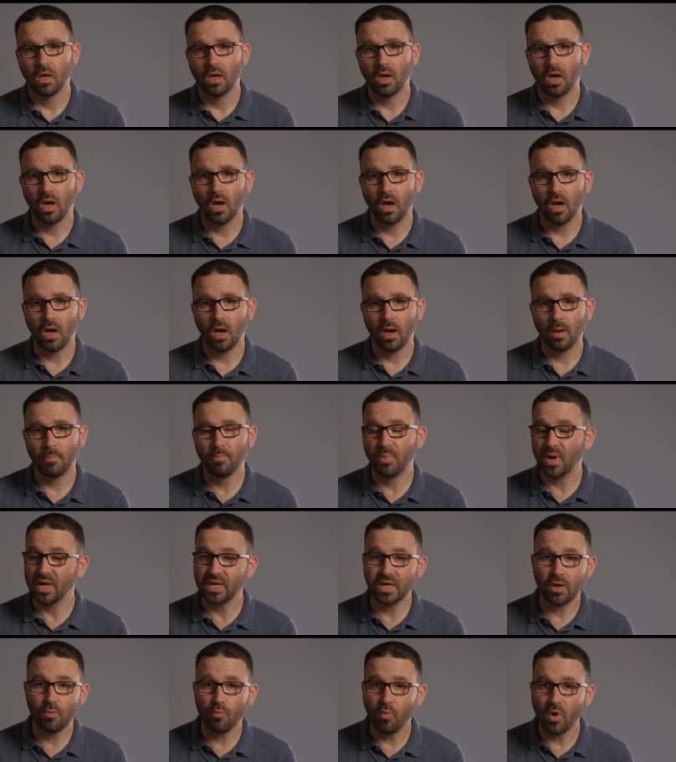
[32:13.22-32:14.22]
uh,
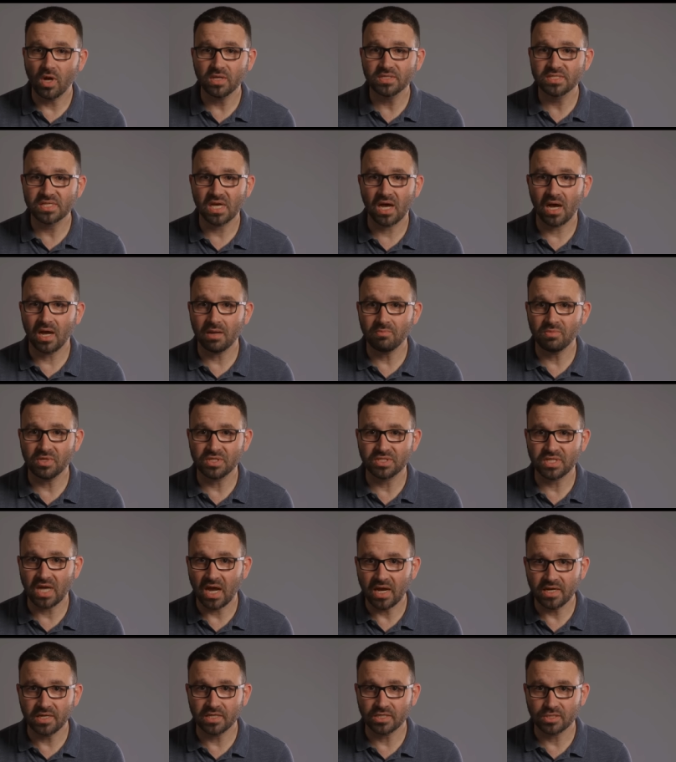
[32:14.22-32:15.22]
but at one time, the
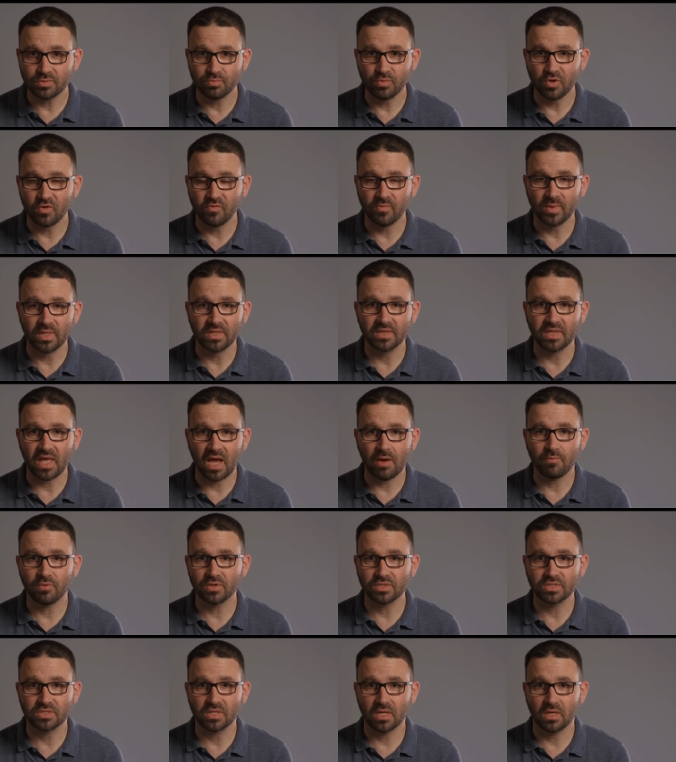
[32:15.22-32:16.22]
Zionist movement, that
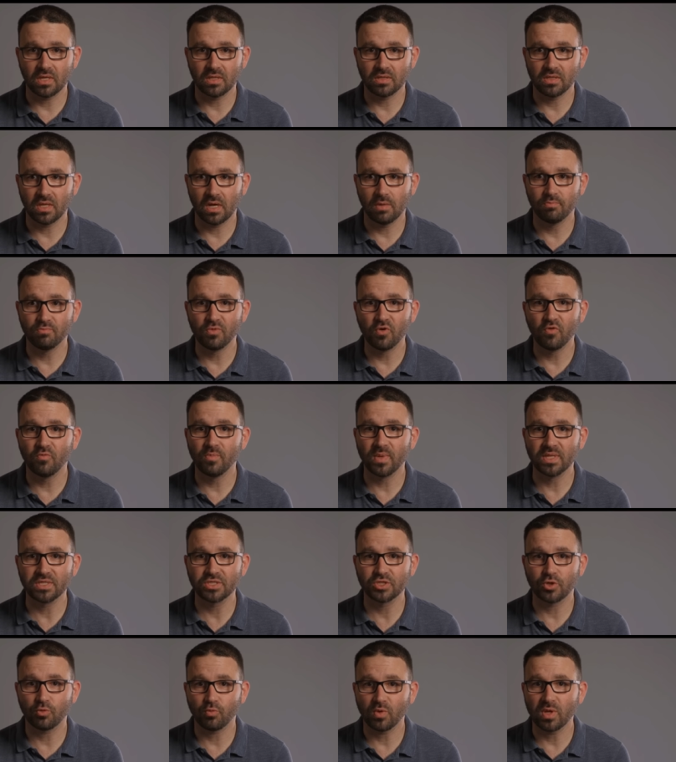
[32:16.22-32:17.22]
was the, the
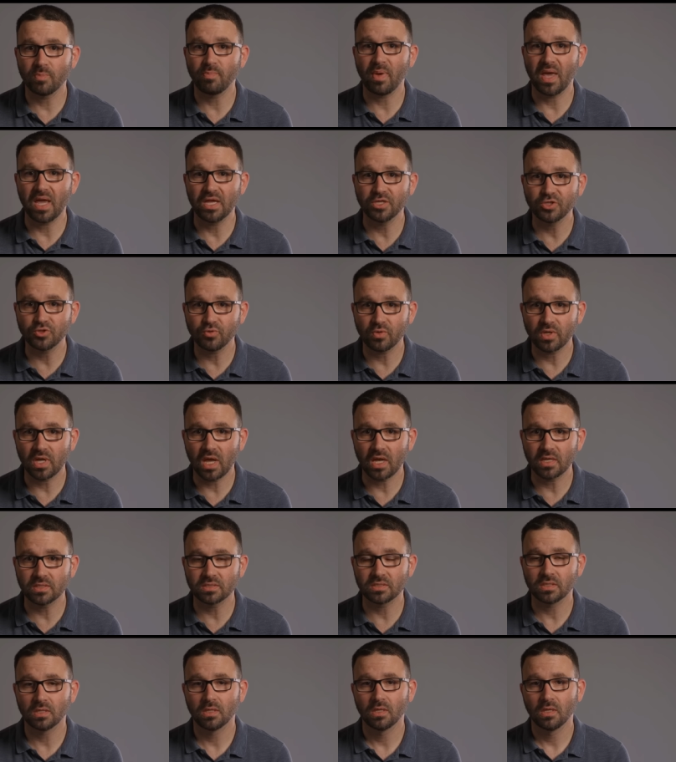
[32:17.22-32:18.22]
movement to
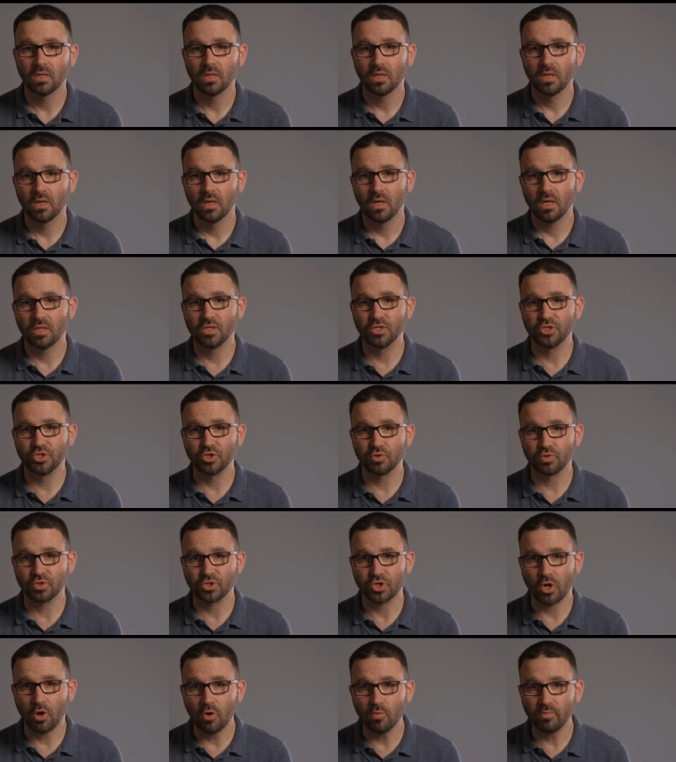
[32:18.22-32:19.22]
repatriate the
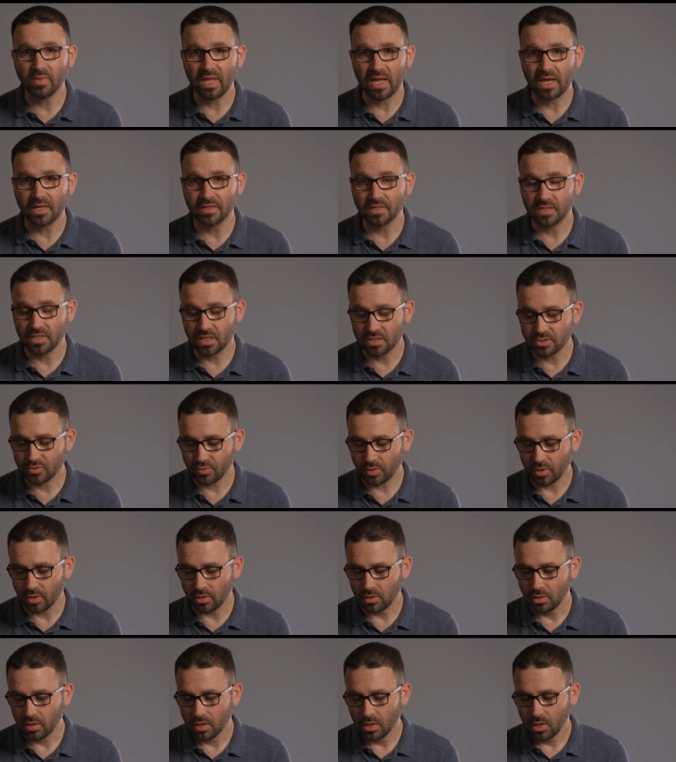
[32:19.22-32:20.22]
Jewish homeland in
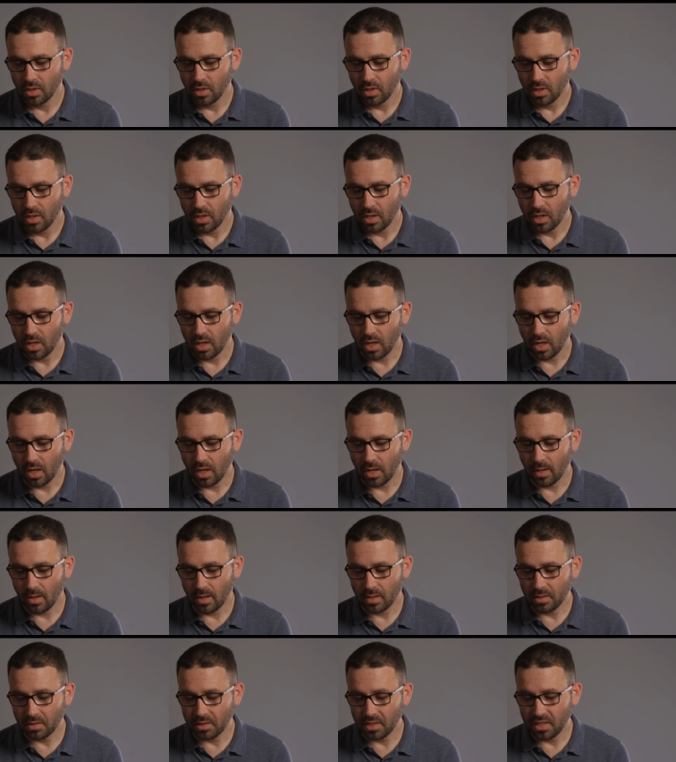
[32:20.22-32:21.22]
Israel,
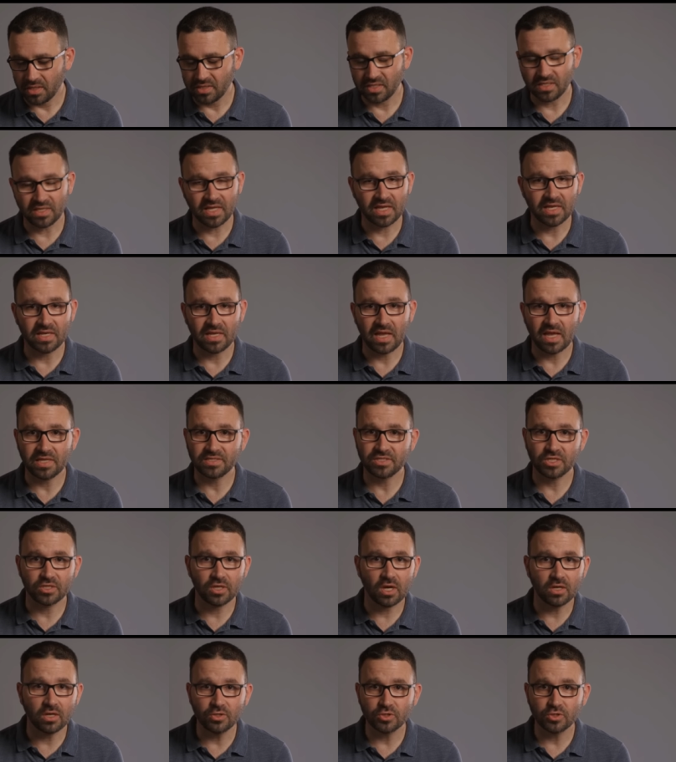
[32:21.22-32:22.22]
uh, in the late
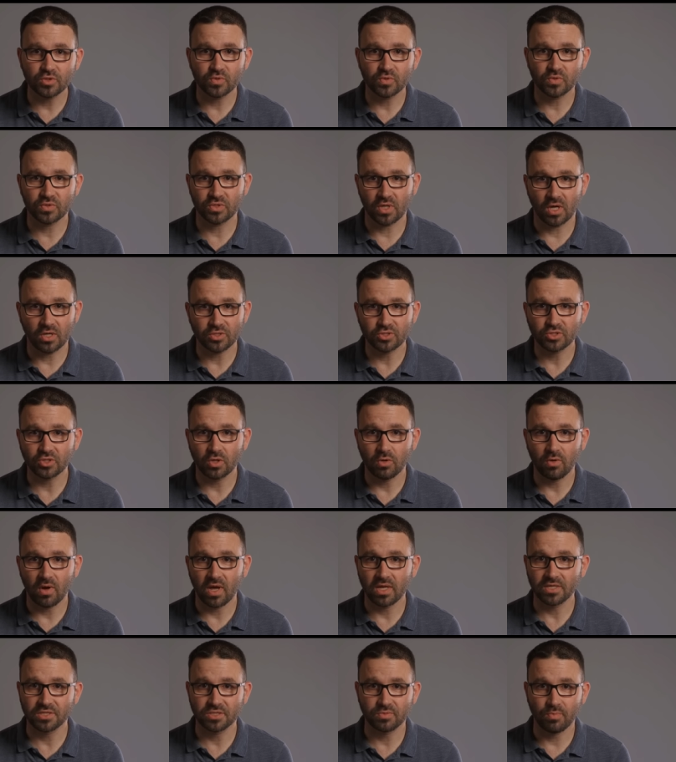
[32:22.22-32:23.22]
1800s was also
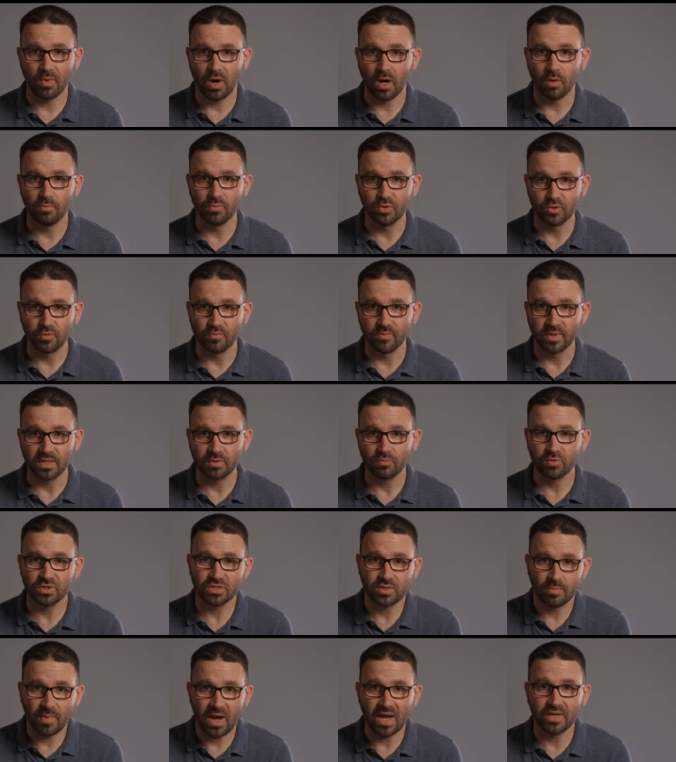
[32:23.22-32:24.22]
a small movement,
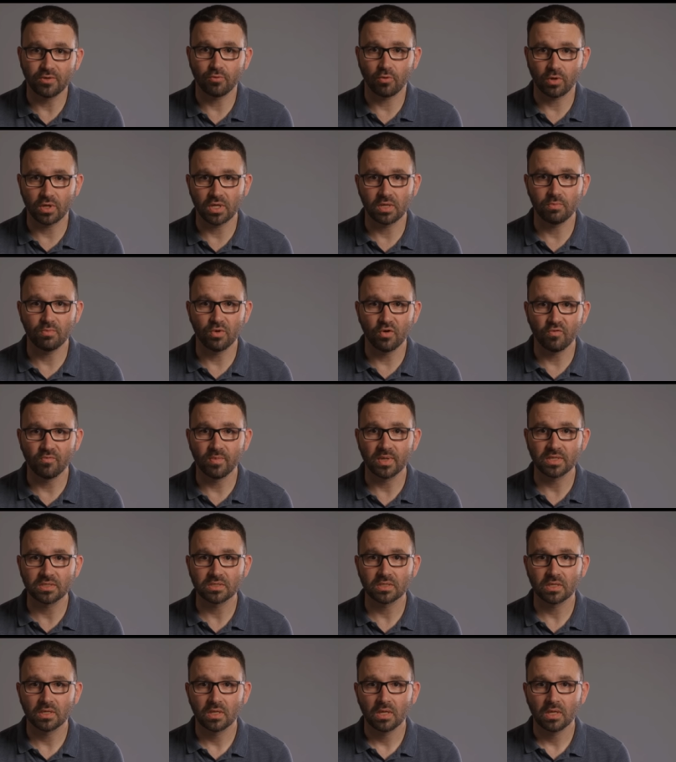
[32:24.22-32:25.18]
was a minority movement.